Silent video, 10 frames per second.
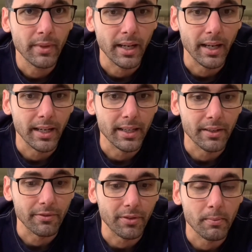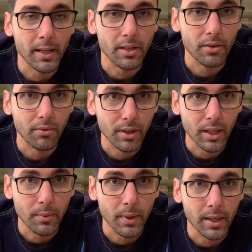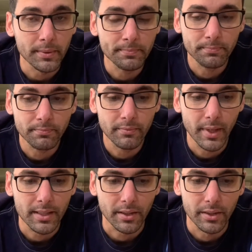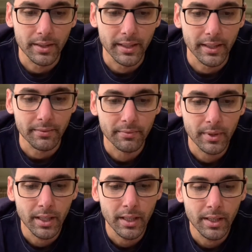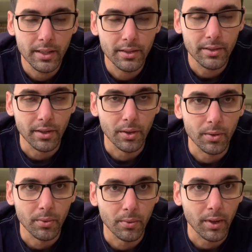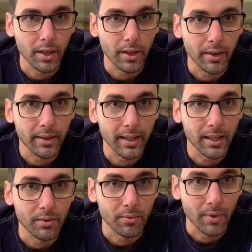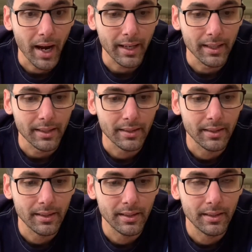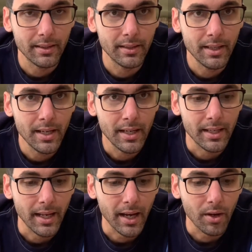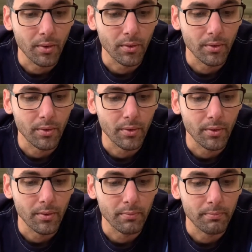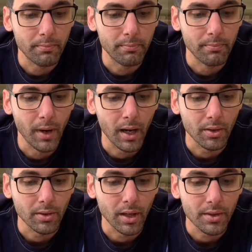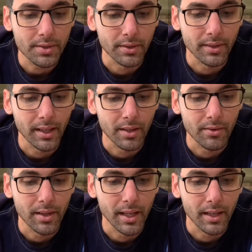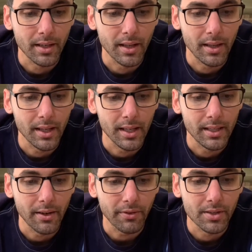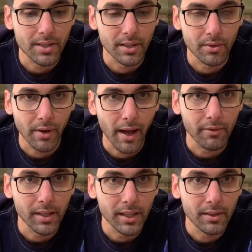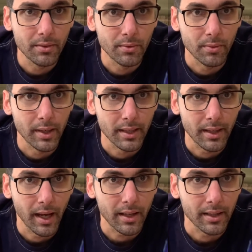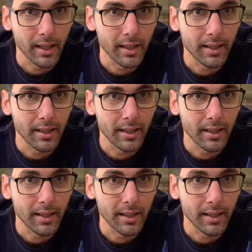It fermented really well. It's a good kit. So we're gonna go ahead and rack it. Now, I'll also tell you that the difference in gravity when calculated